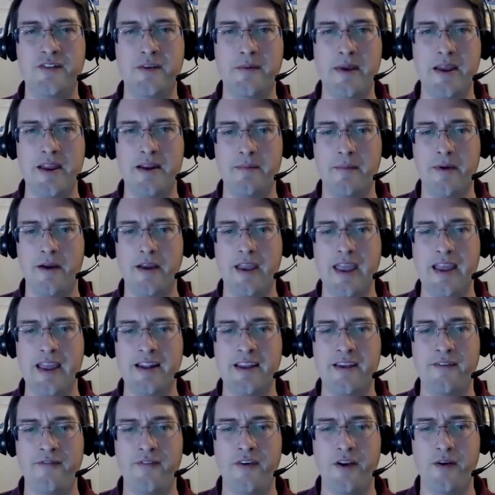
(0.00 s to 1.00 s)
debate among
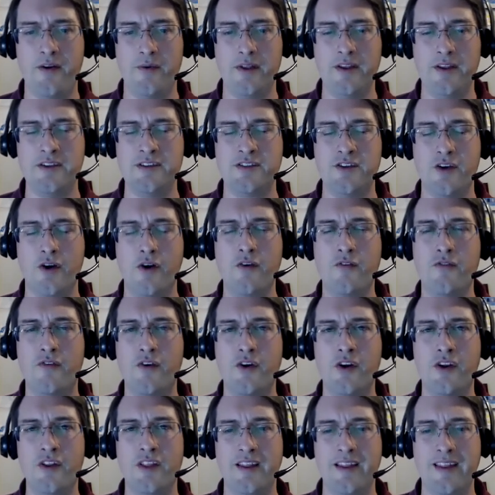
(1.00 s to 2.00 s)
anti-federalists
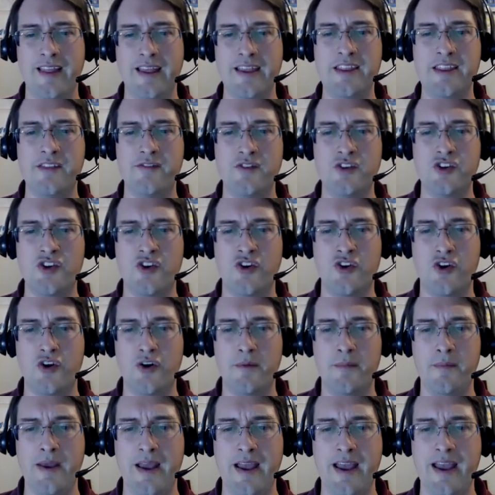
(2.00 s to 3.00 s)
over length of a term